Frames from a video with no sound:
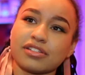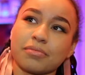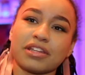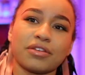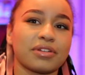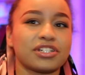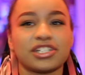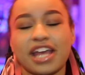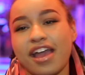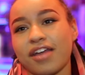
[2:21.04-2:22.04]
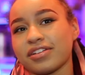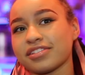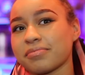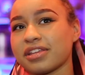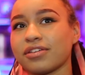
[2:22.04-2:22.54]
It's something you can share,
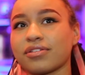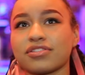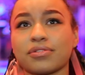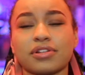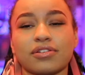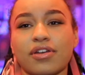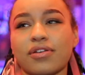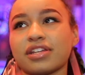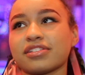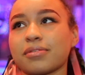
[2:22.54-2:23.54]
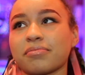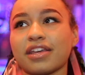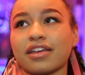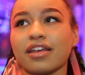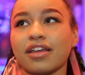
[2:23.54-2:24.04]
it's something you can do on your own, it's
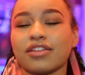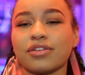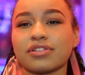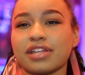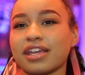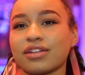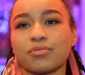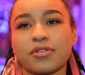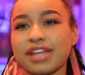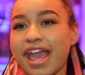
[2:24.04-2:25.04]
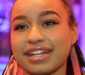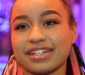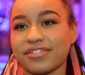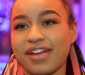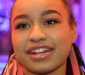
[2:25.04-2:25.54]
something that you can take in almost any
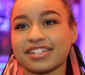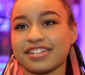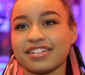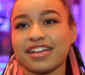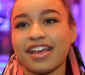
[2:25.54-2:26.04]
direction.